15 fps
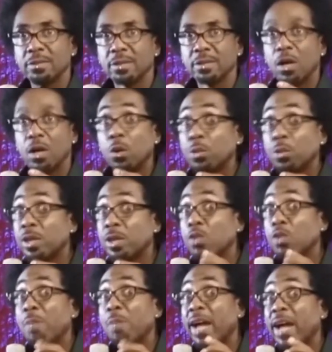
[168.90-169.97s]
holding
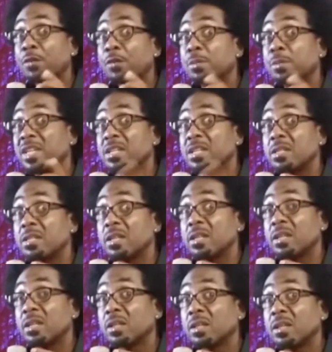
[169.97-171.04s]
you back from destiny.
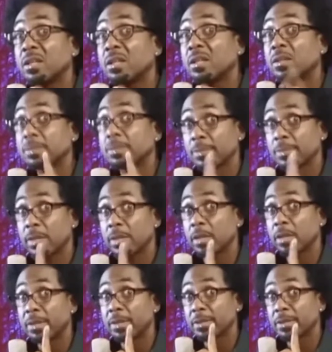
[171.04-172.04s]
Think about